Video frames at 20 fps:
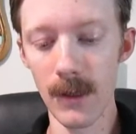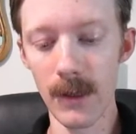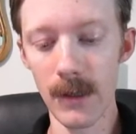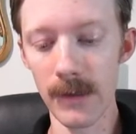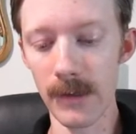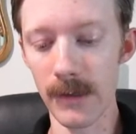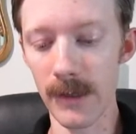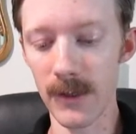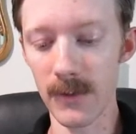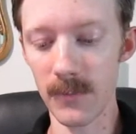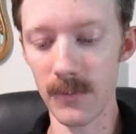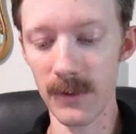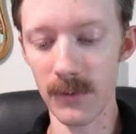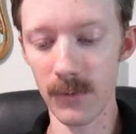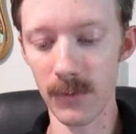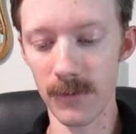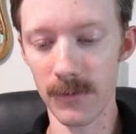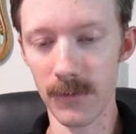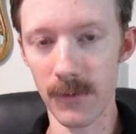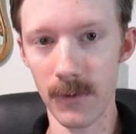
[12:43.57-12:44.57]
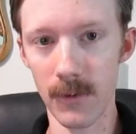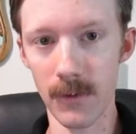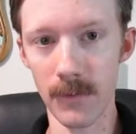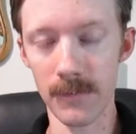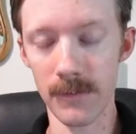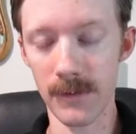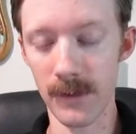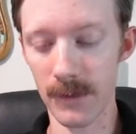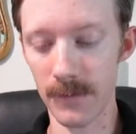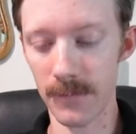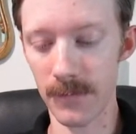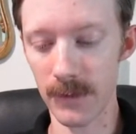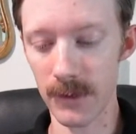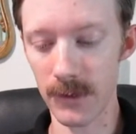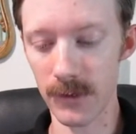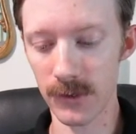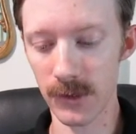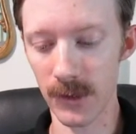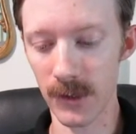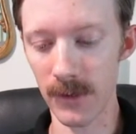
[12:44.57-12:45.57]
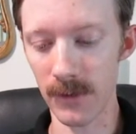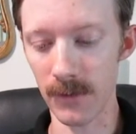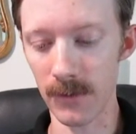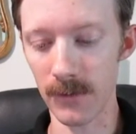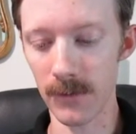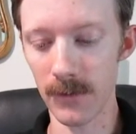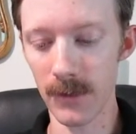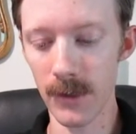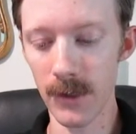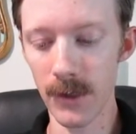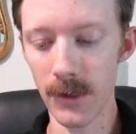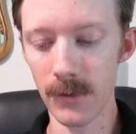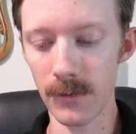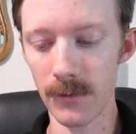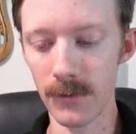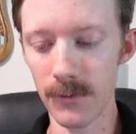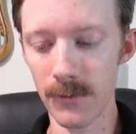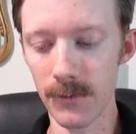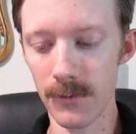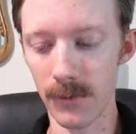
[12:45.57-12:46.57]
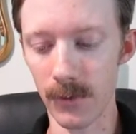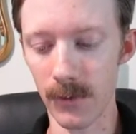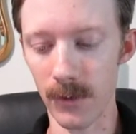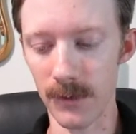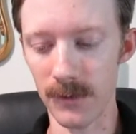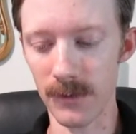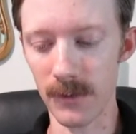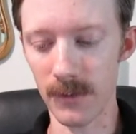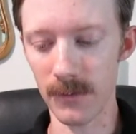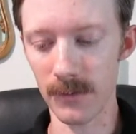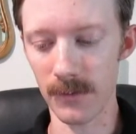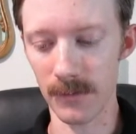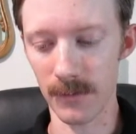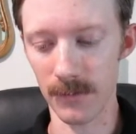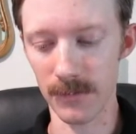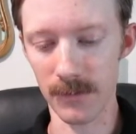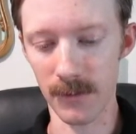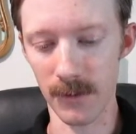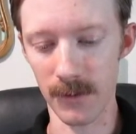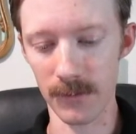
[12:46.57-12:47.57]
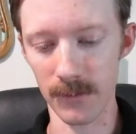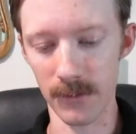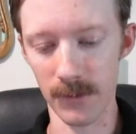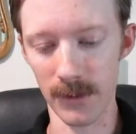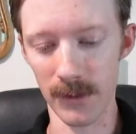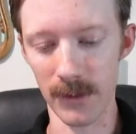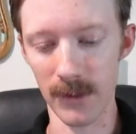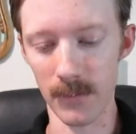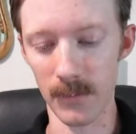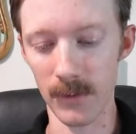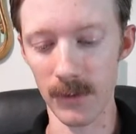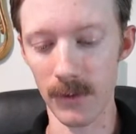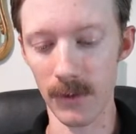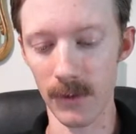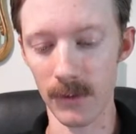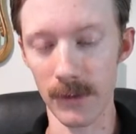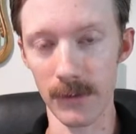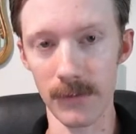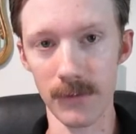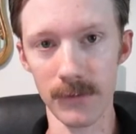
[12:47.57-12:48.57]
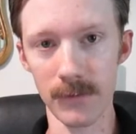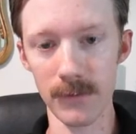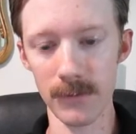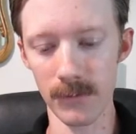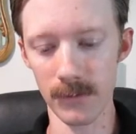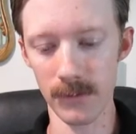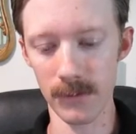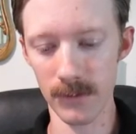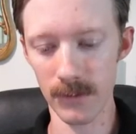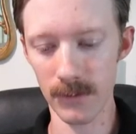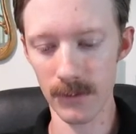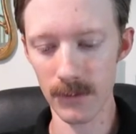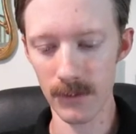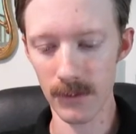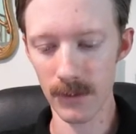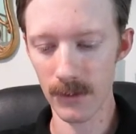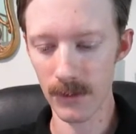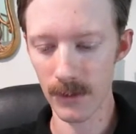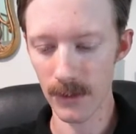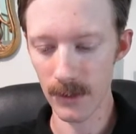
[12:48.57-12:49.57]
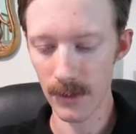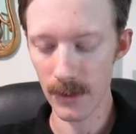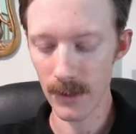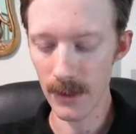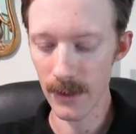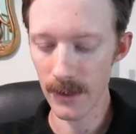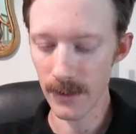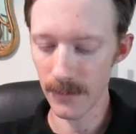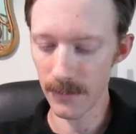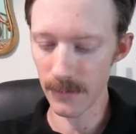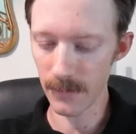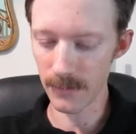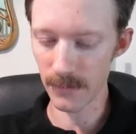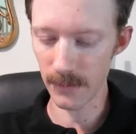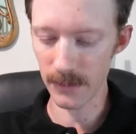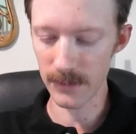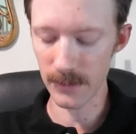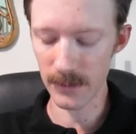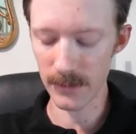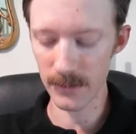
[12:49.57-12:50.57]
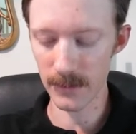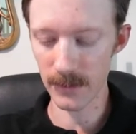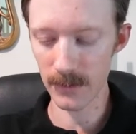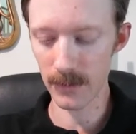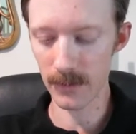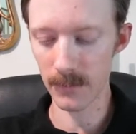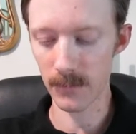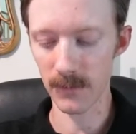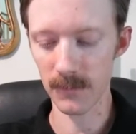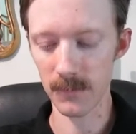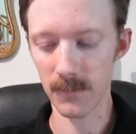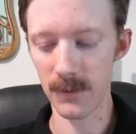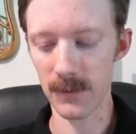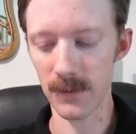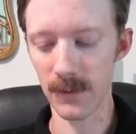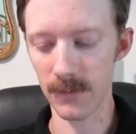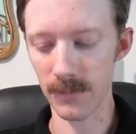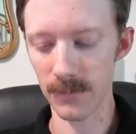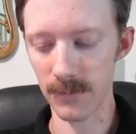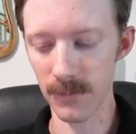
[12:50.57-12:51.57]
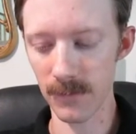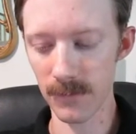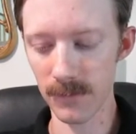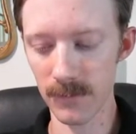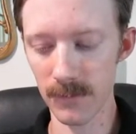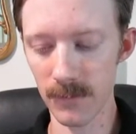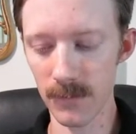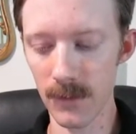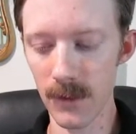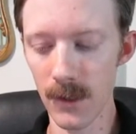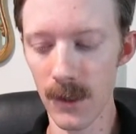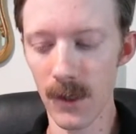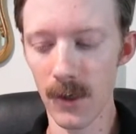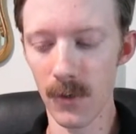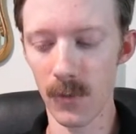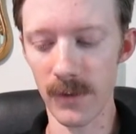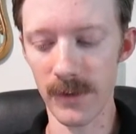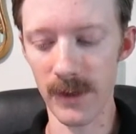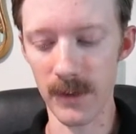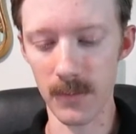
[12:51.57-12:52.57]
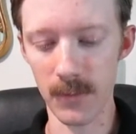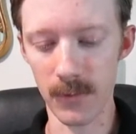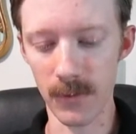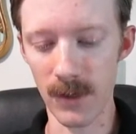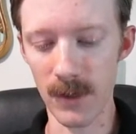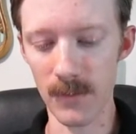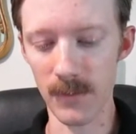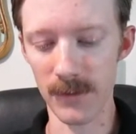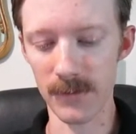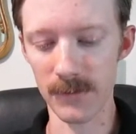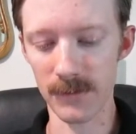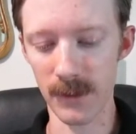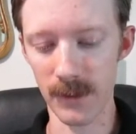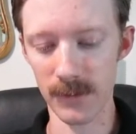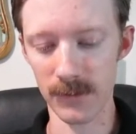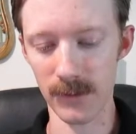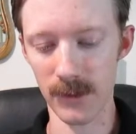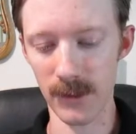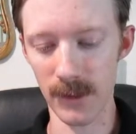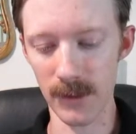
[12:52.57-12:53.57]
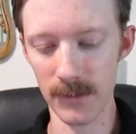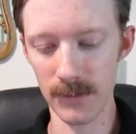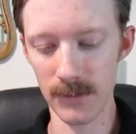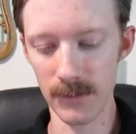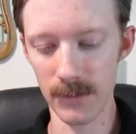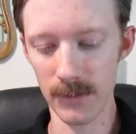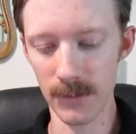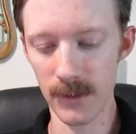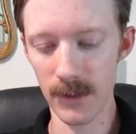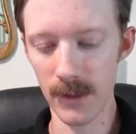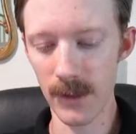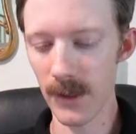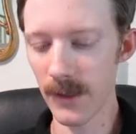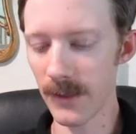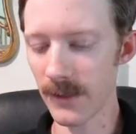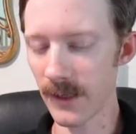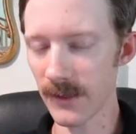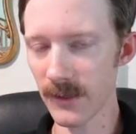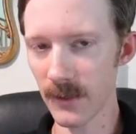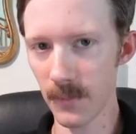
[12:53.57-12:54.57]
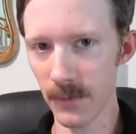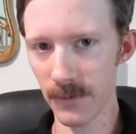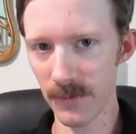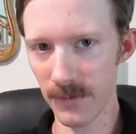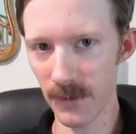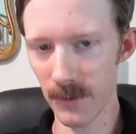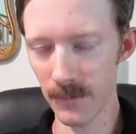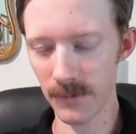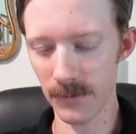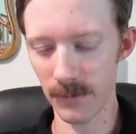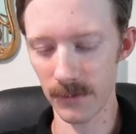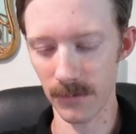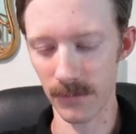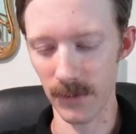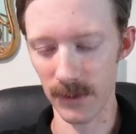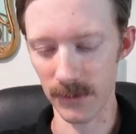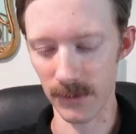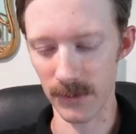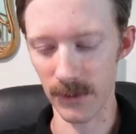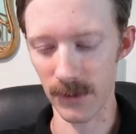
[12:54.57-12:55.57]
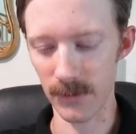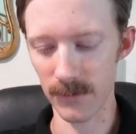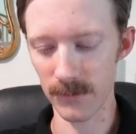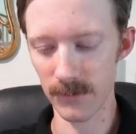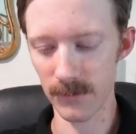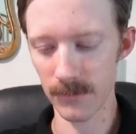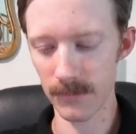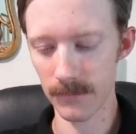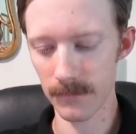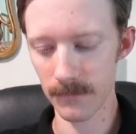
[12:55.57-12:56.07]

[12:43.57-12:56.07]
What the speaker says: Let it be resolved that if any child, youth, or adult in this country can be called a student, this identity must be consistent with a promise to educate, not the presumption of education.